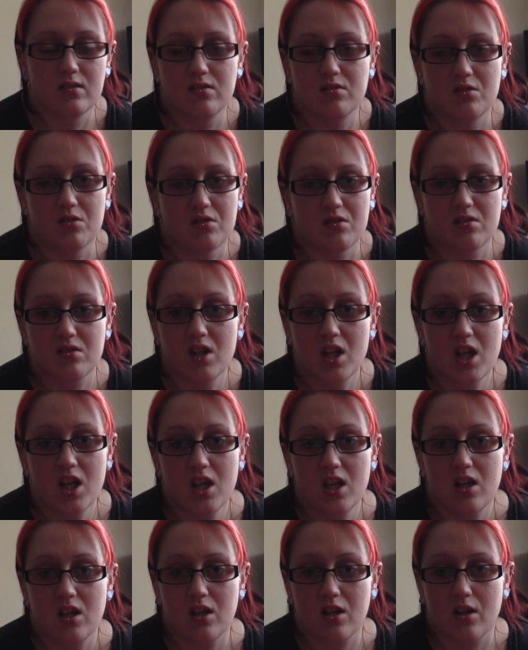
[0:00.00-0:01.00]
just,
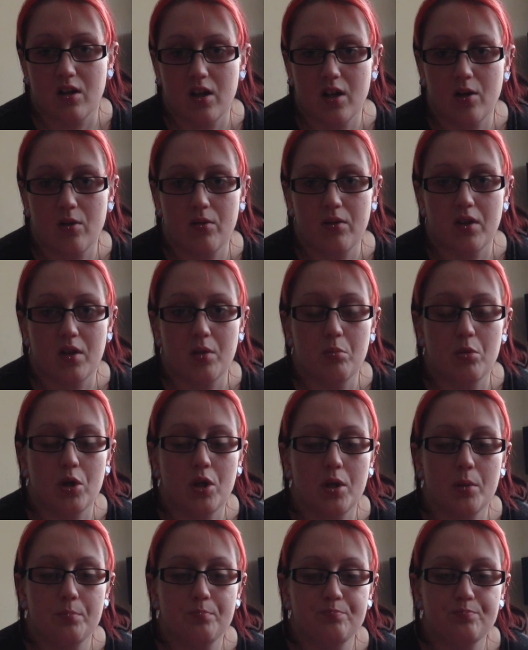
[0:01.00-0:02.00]
you know, healthy,
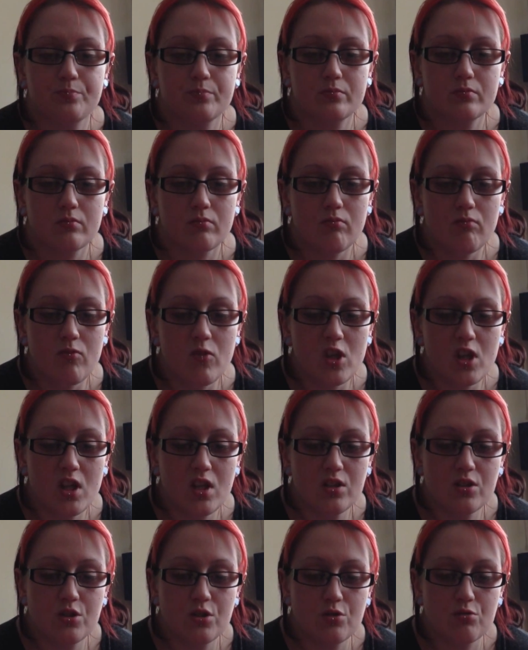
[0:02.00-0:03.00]
but
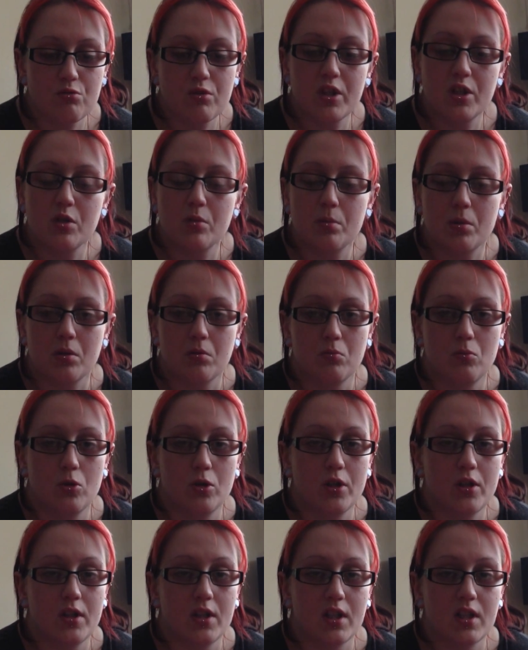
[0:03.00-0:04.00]
just read up on
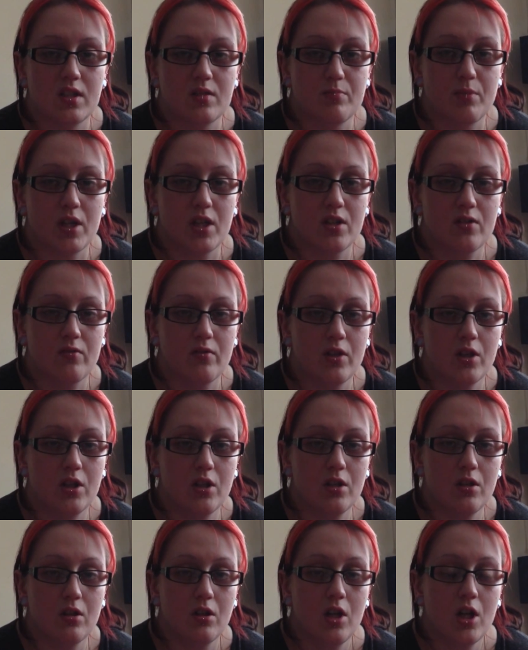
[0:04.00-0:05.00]
what you think is best for
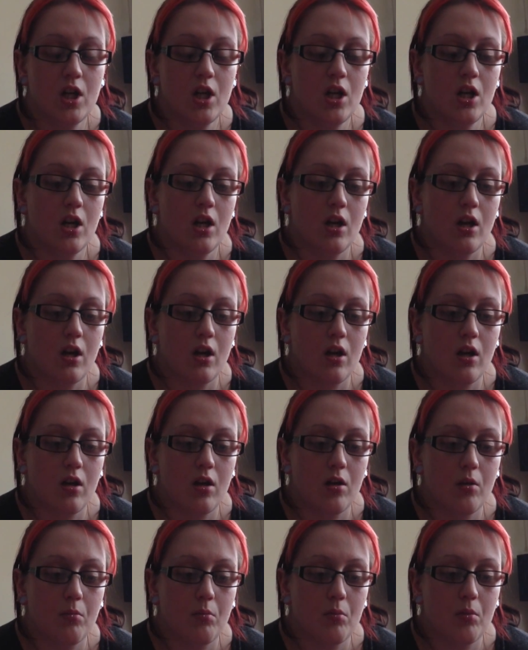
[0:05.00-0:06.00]
you.
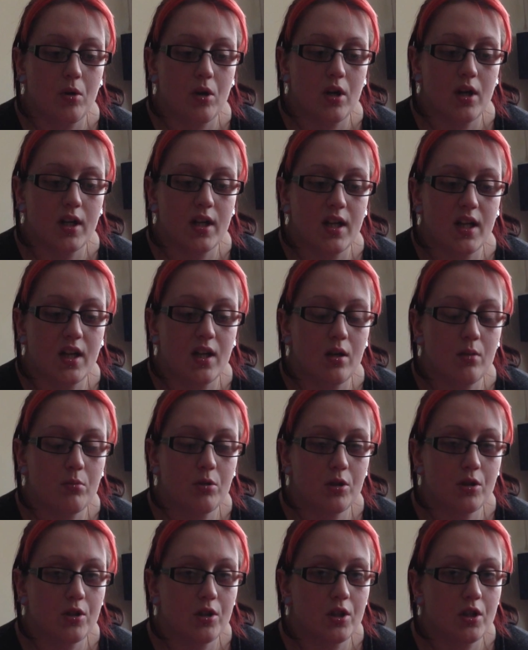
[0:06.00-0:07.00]
Again, I'm
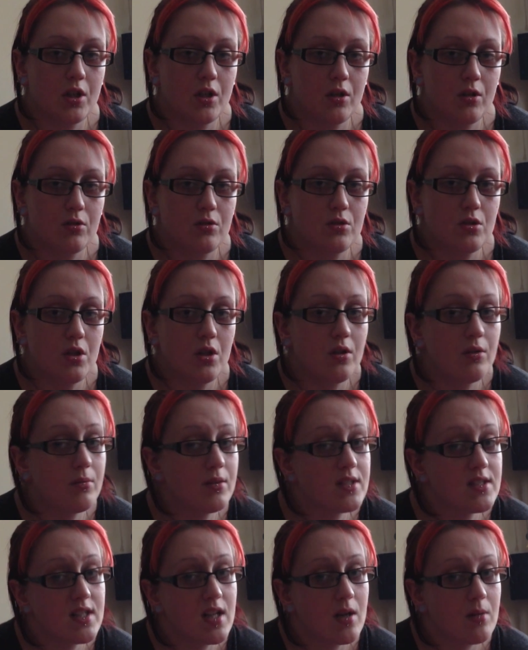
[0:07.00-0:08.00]
not going to go too
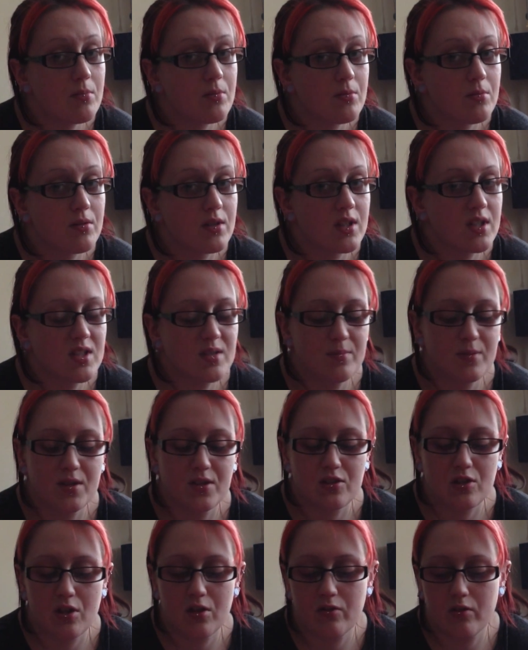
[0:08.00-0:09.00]
in depth with this
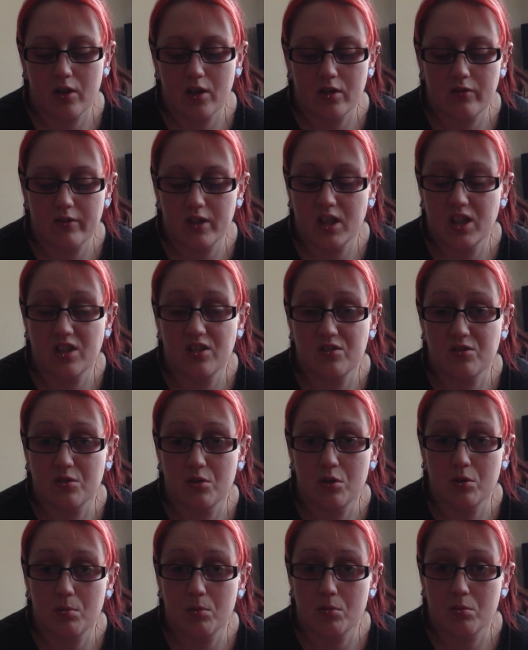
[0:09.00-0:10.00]
because I've only really used a
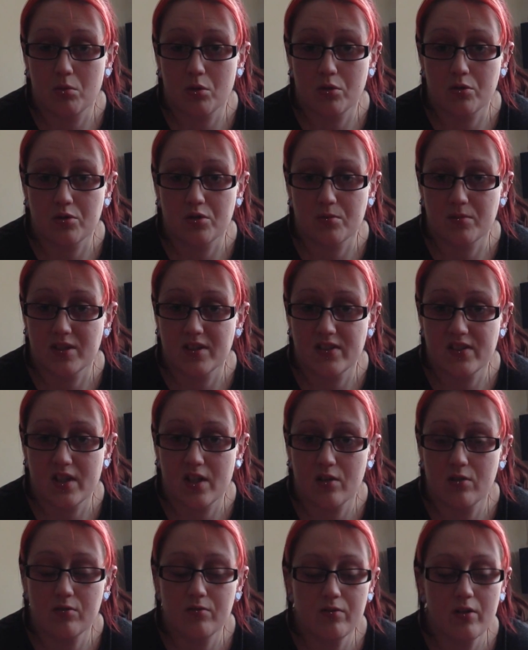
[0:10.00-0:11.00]
couple of products
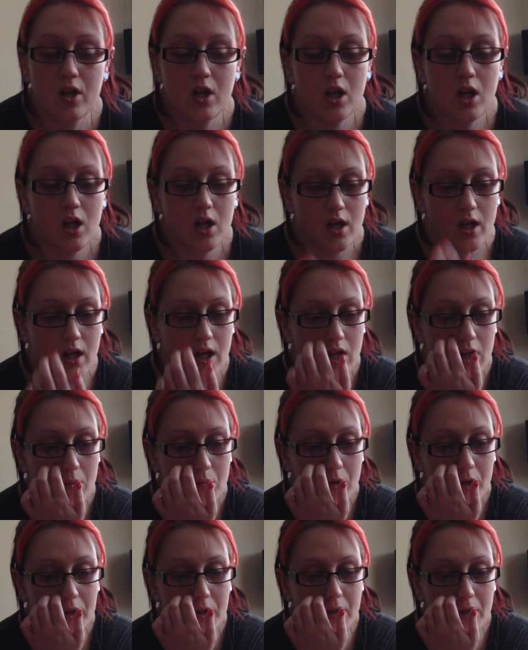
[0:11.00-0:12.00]
myself.
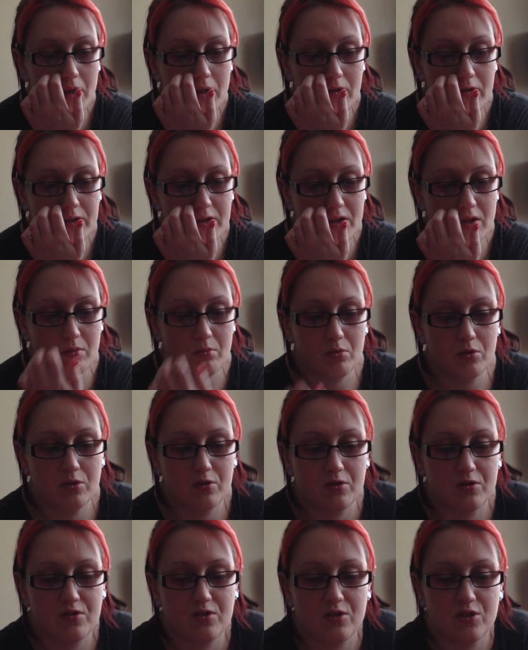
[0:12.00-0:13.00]
I know there are certain
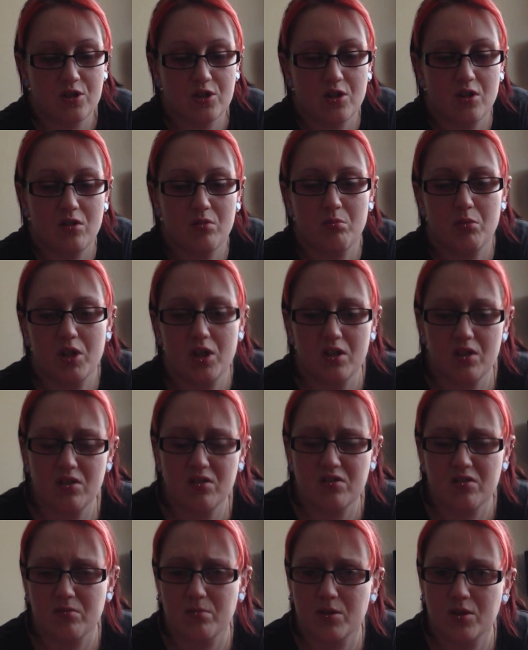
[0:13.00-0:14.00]
products that shouldn't be
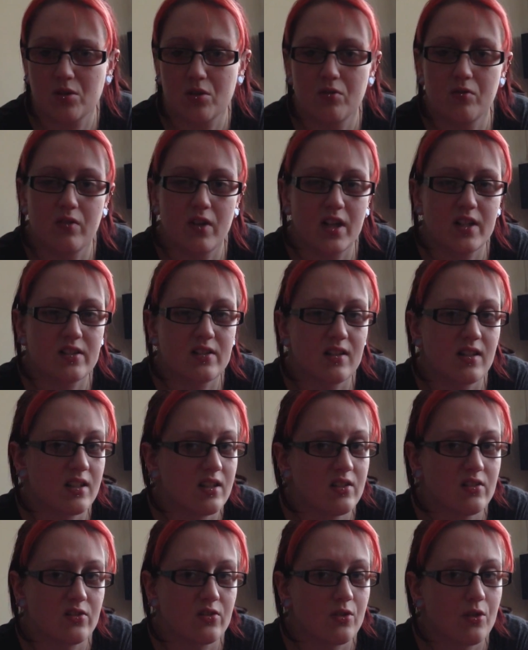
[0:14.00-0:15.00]
used. I've been told
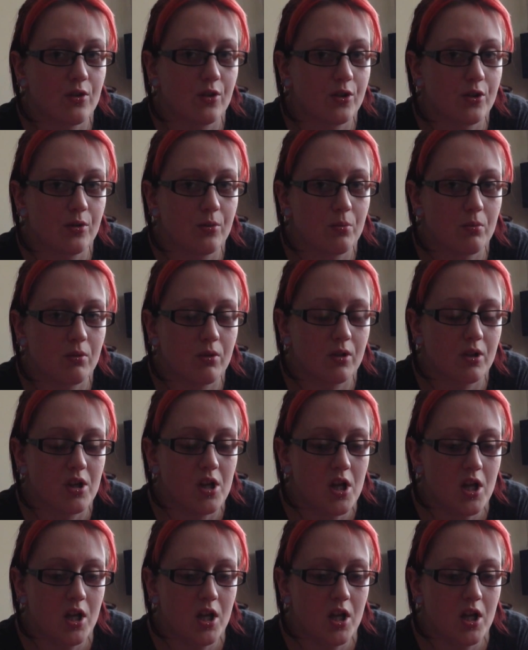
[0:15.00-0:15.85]
Vaseline's not a good one.